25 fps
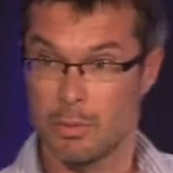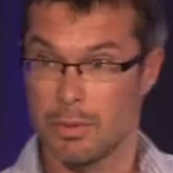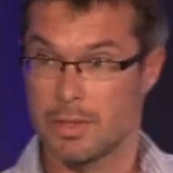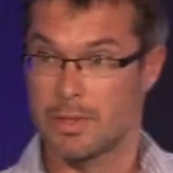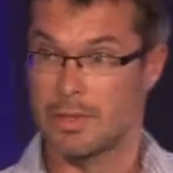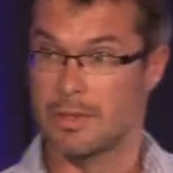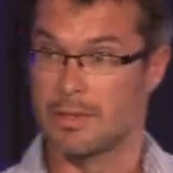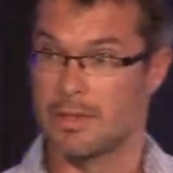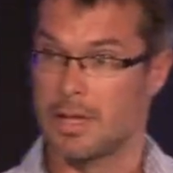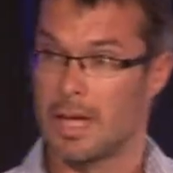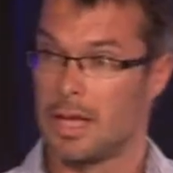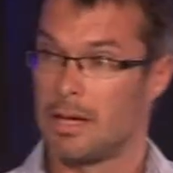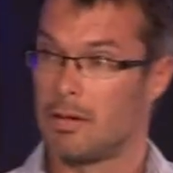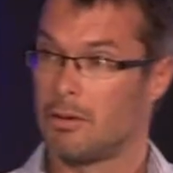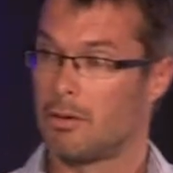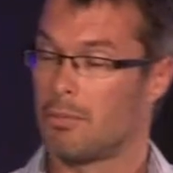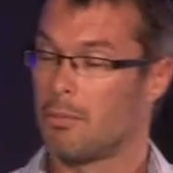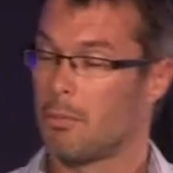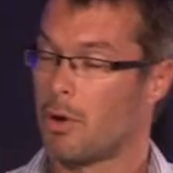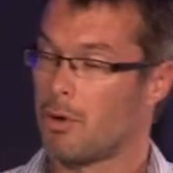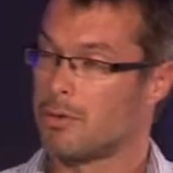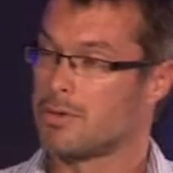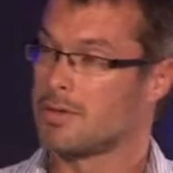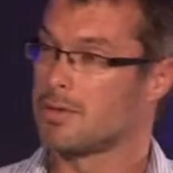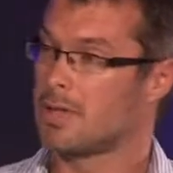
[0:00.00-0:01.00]
which is standard on
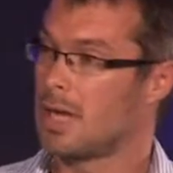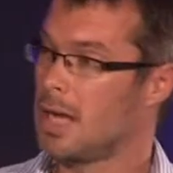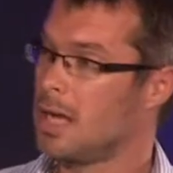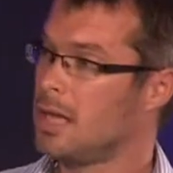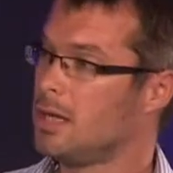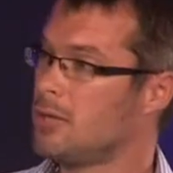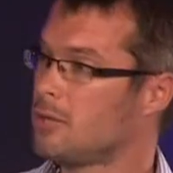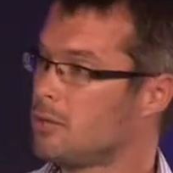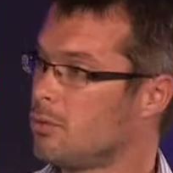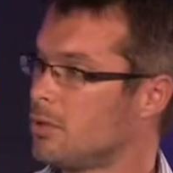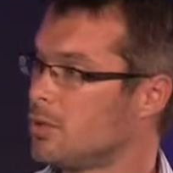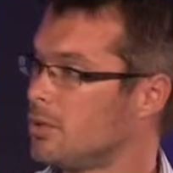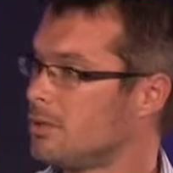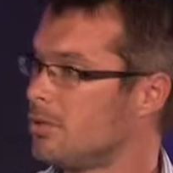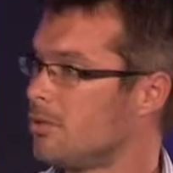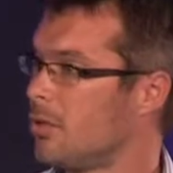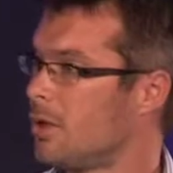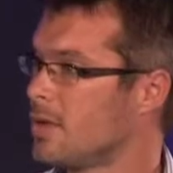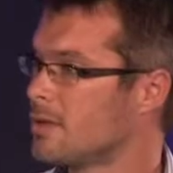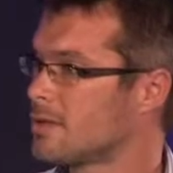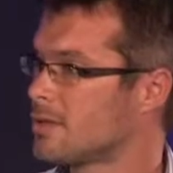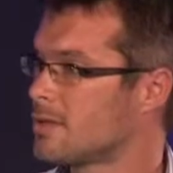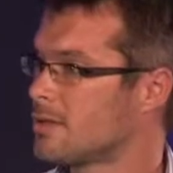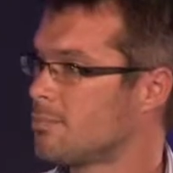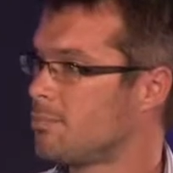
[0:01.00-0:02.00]
most Android
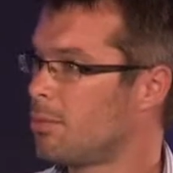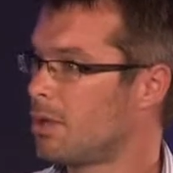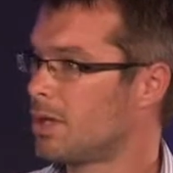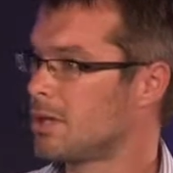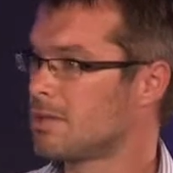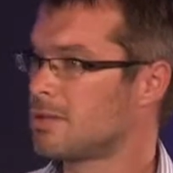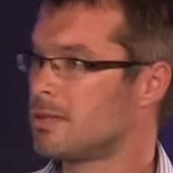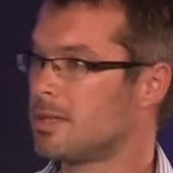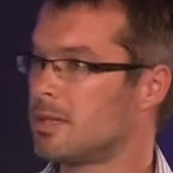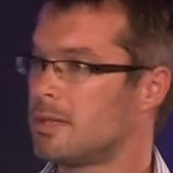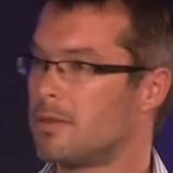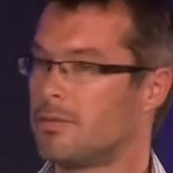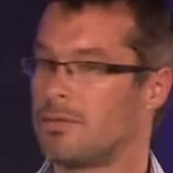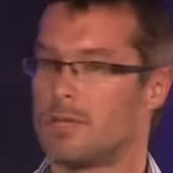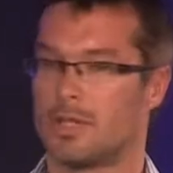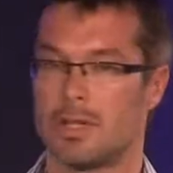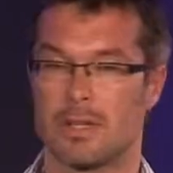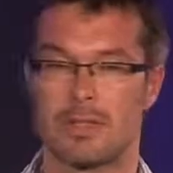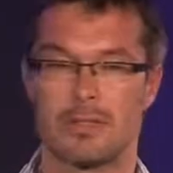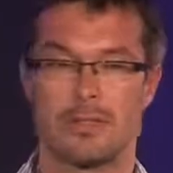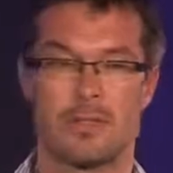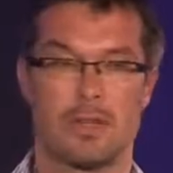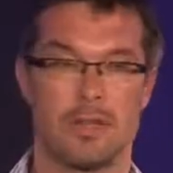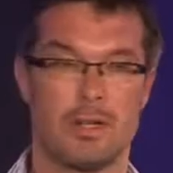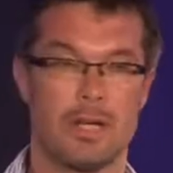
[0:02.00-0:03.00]
devices, but instead of
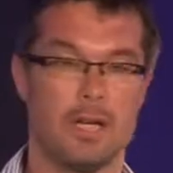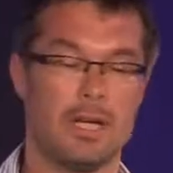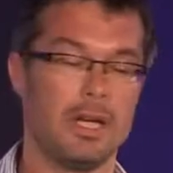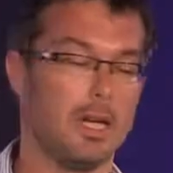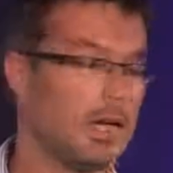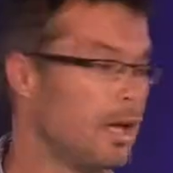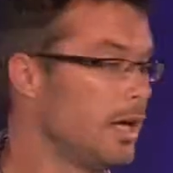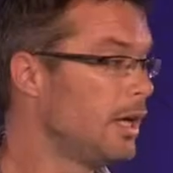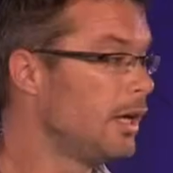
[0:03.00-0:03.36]
just the